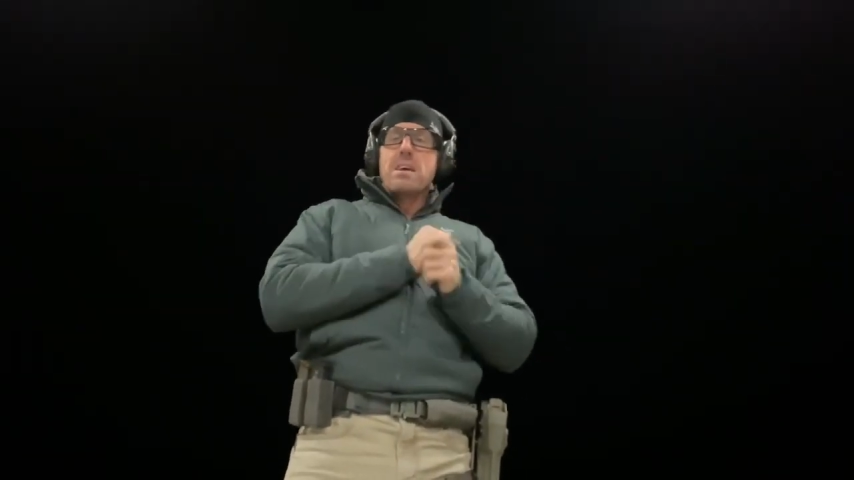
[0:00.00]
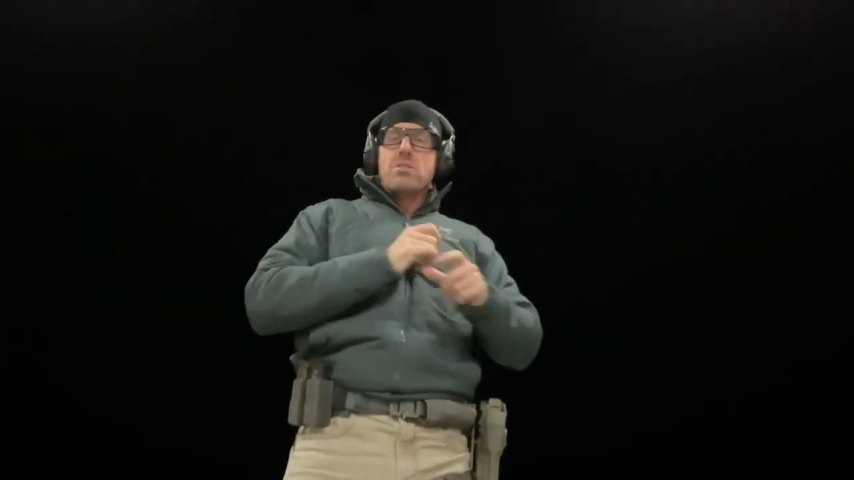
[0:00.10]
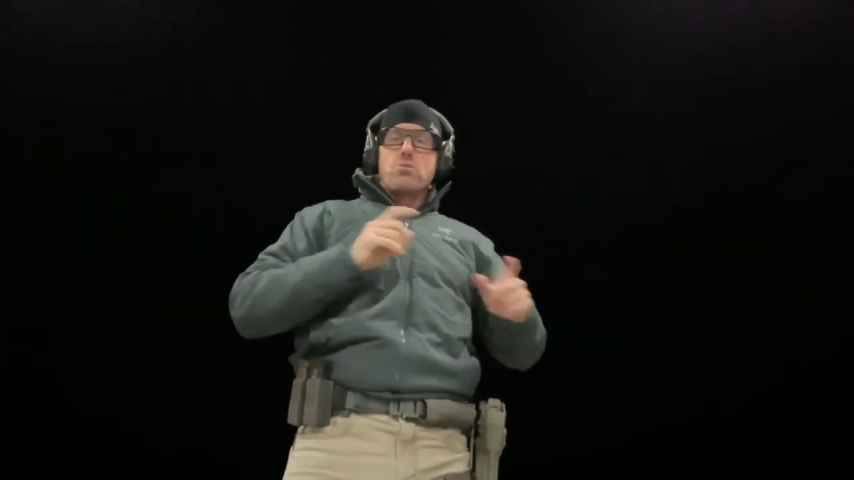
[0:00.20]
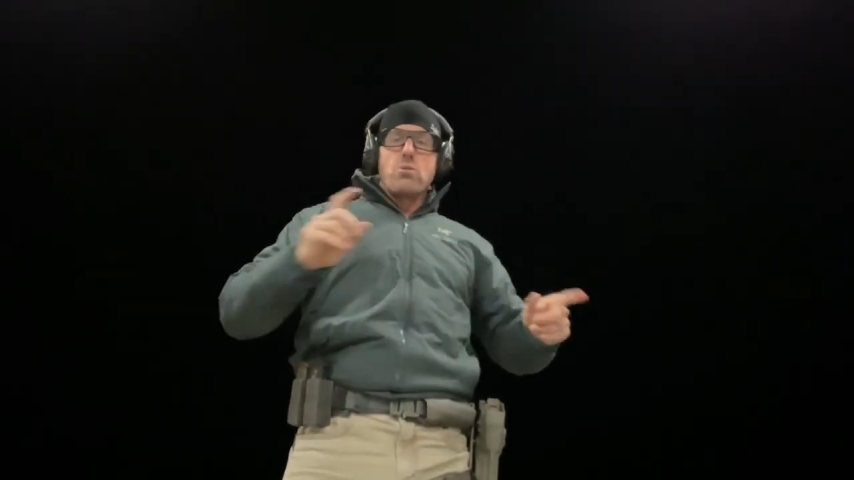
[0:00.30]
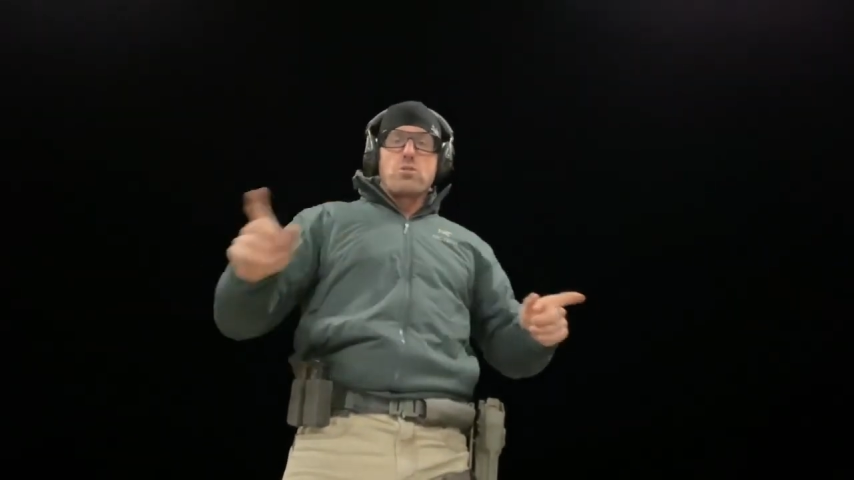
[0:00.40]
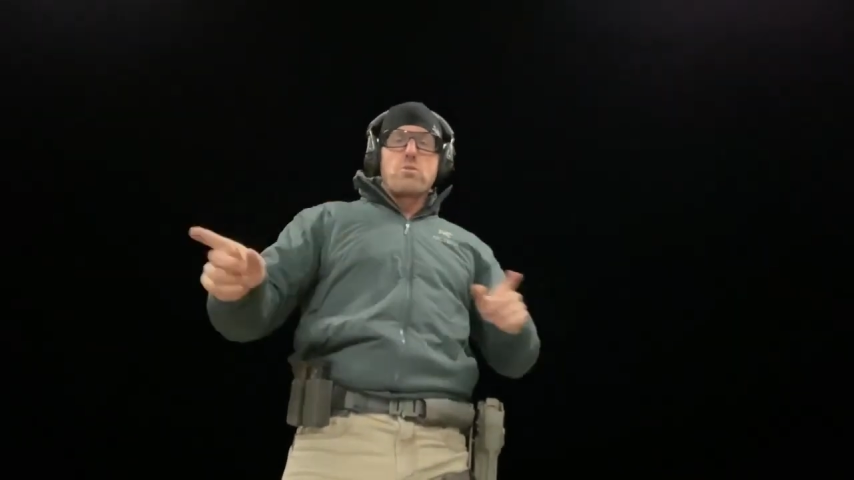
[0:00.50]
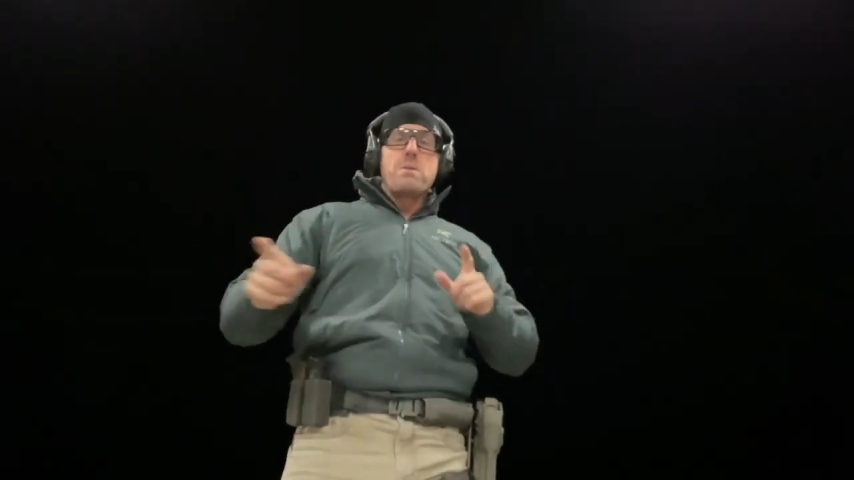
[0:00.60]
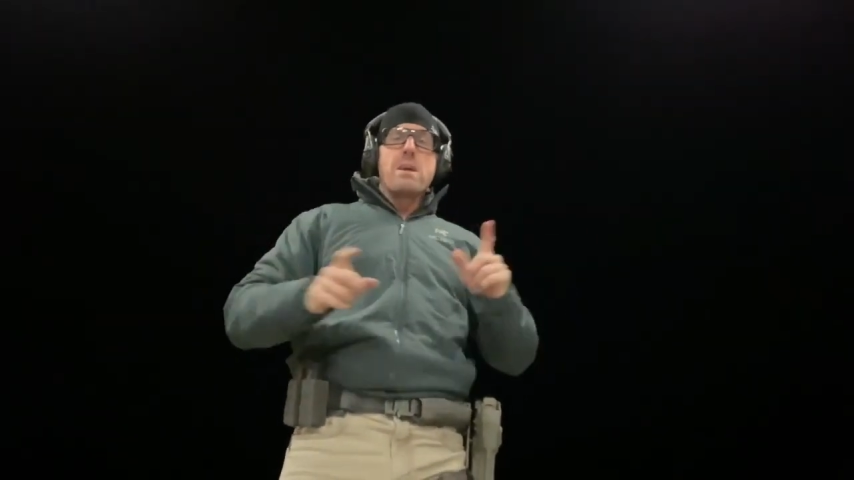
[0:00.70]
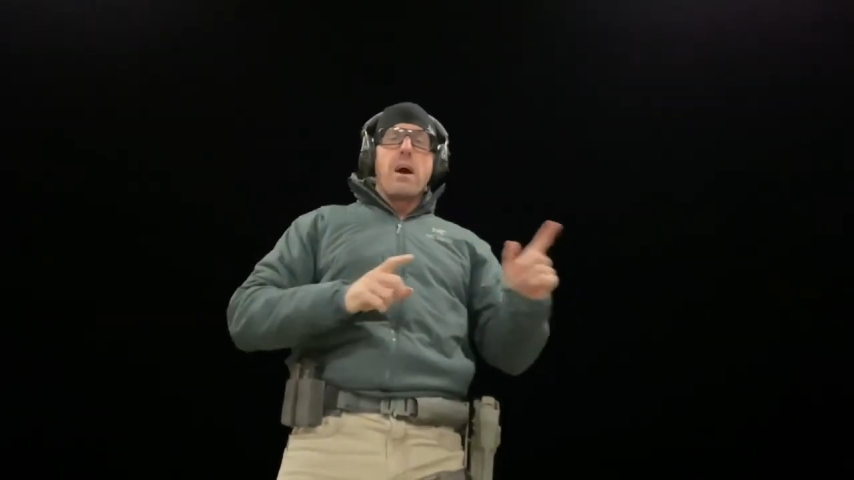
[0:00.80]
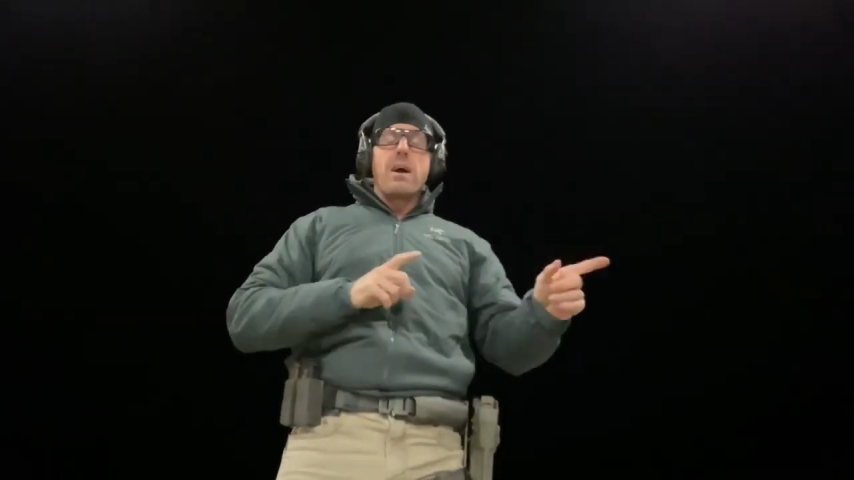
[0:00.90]
So just
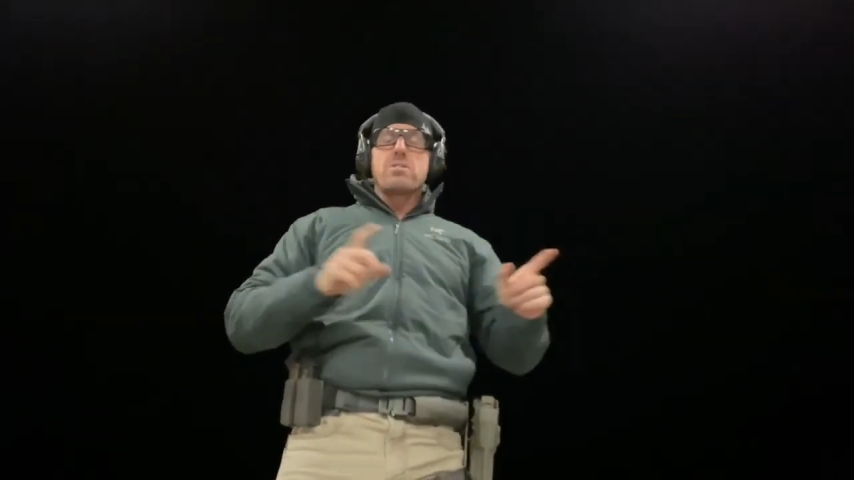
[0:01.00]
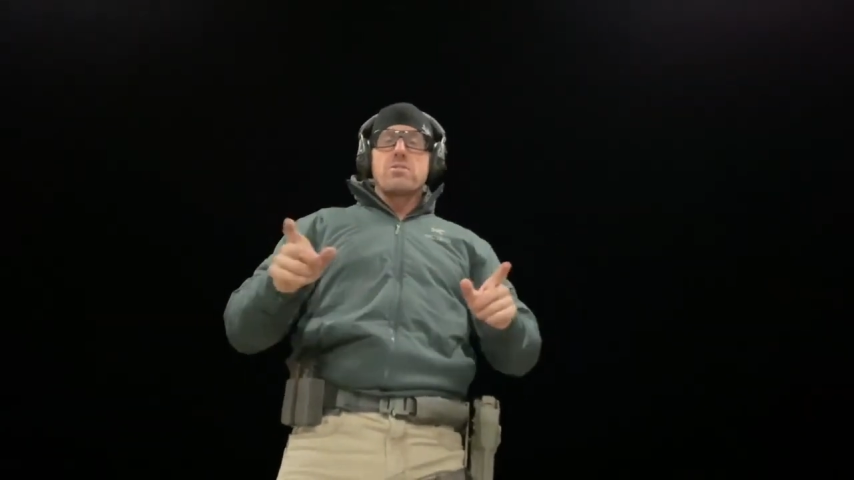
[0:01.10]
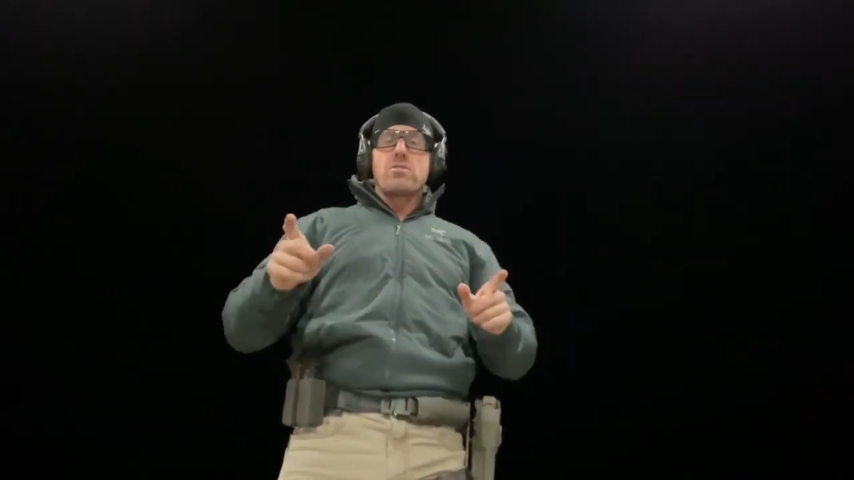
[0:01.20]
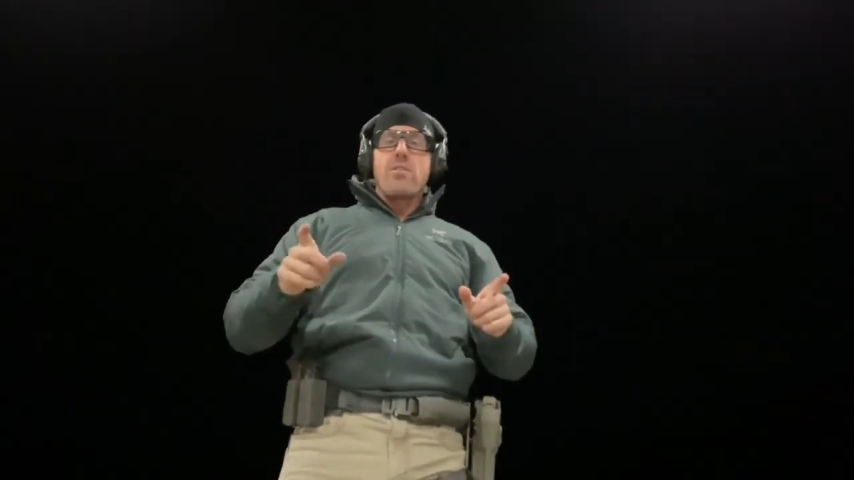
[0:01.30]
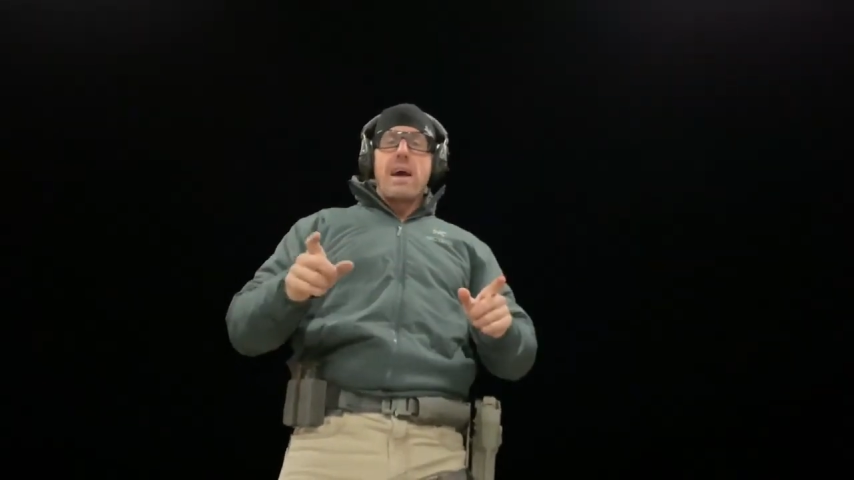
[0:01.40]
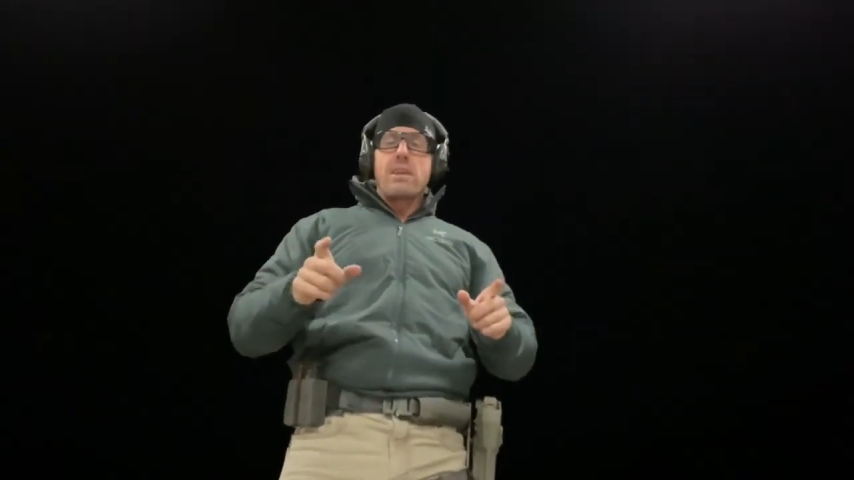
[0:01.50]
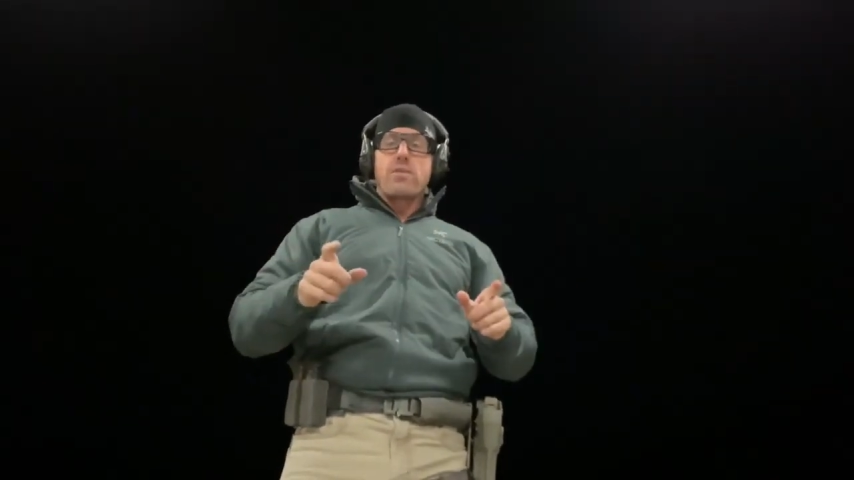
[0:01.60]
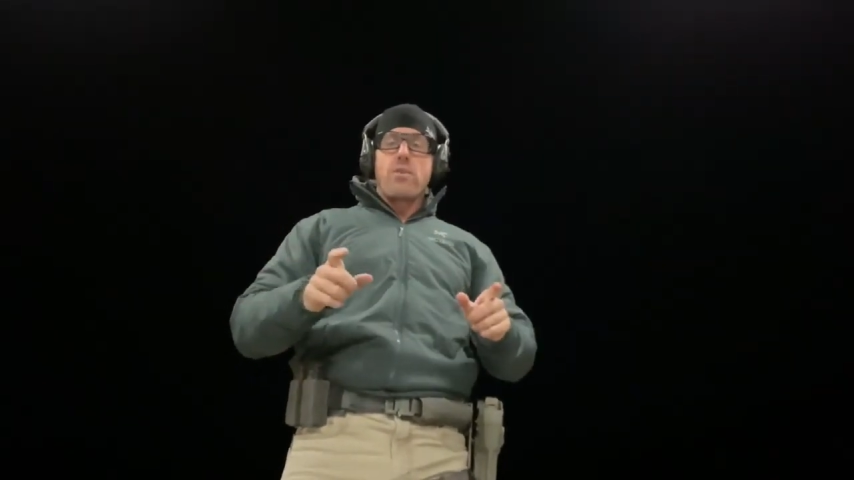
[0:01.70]
be conscious of that as